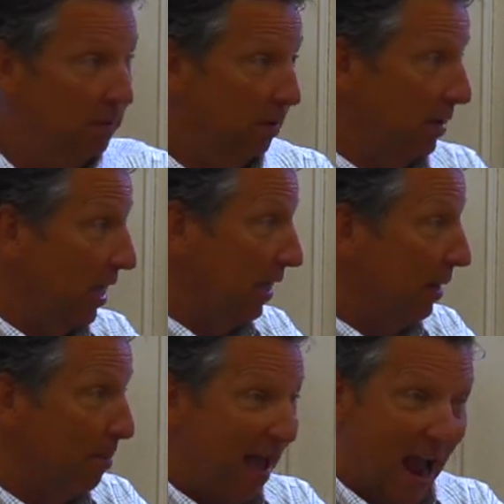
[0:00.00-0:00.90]
Okay,
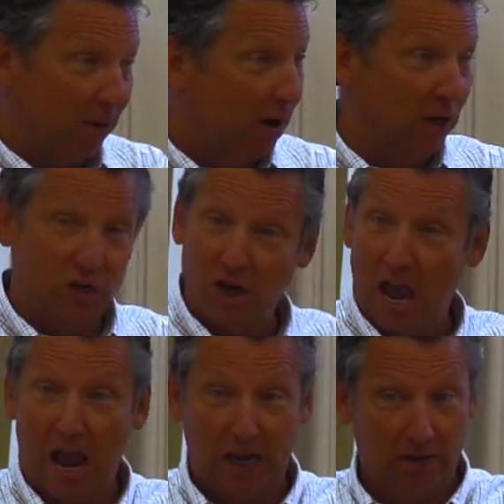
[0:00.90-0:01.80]
get a background
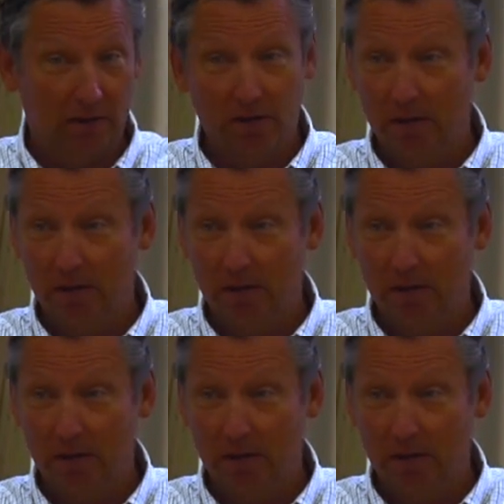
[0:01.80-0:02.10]
check.